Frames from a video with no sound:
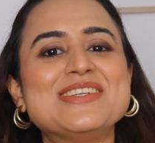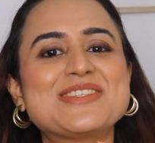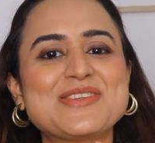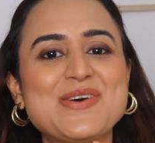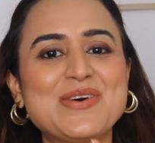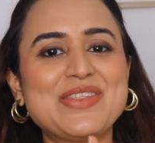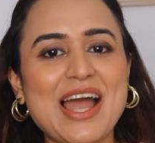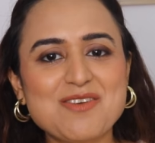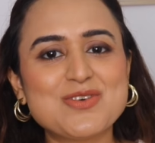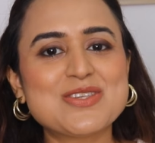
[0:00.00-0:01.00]
So
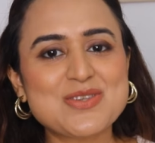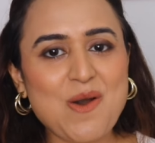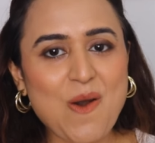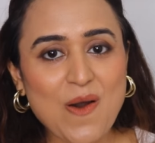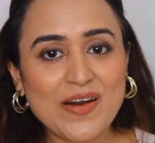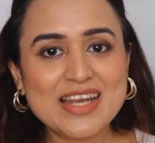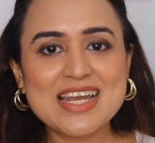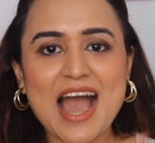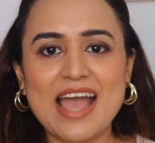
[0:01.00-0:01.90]
that was all.